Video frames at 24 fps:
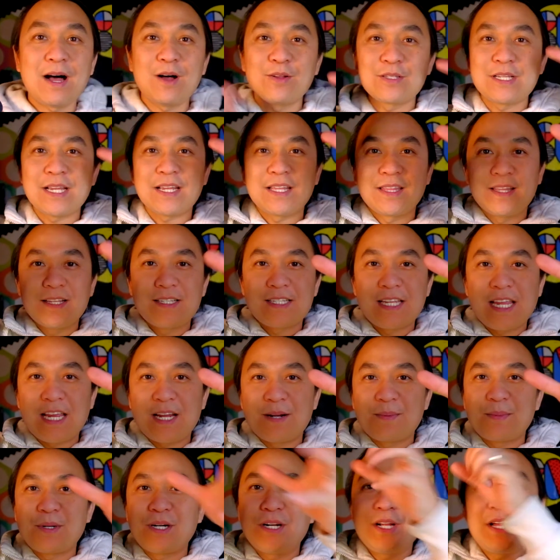I'll take this
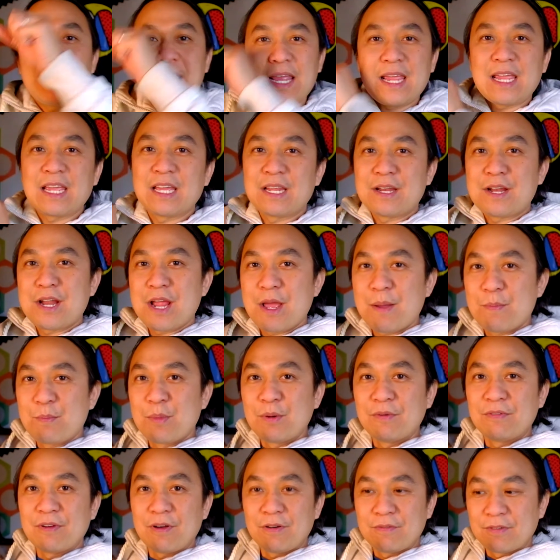camera and
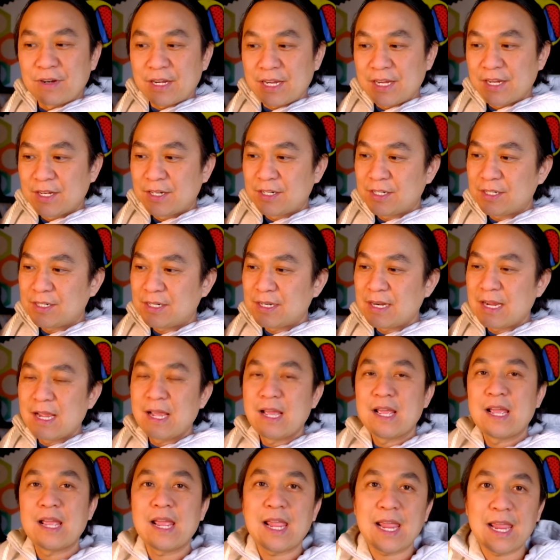move it over here
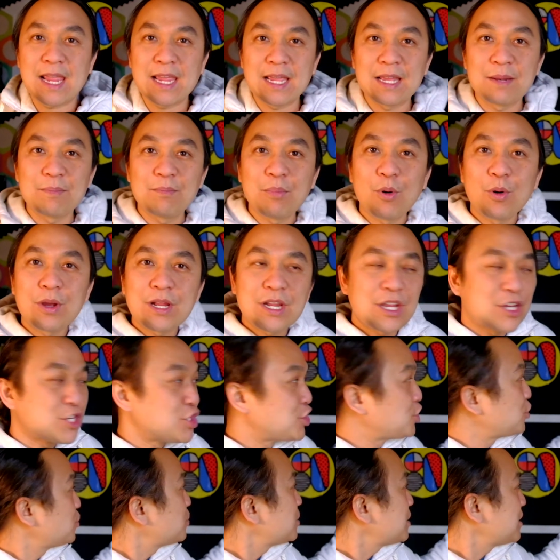and point and
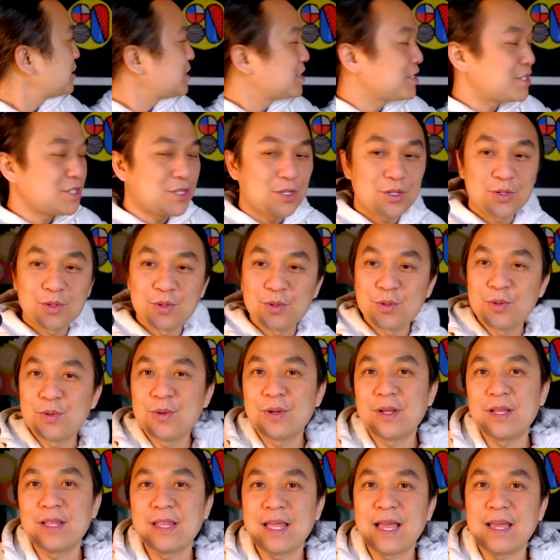shoot into
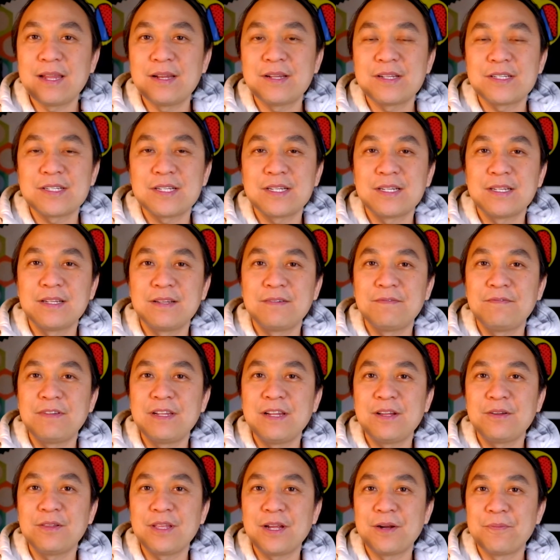that
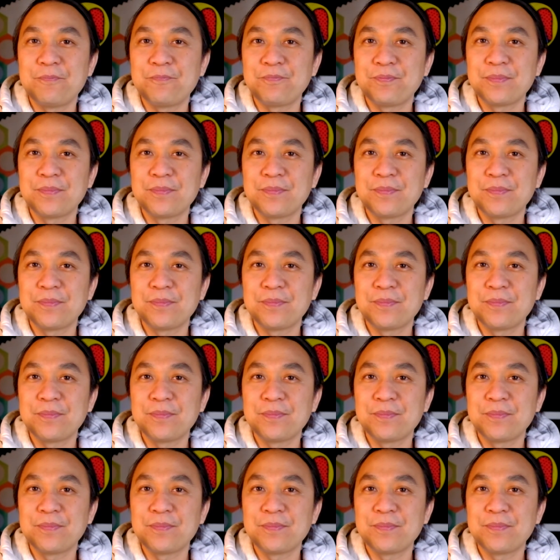video there.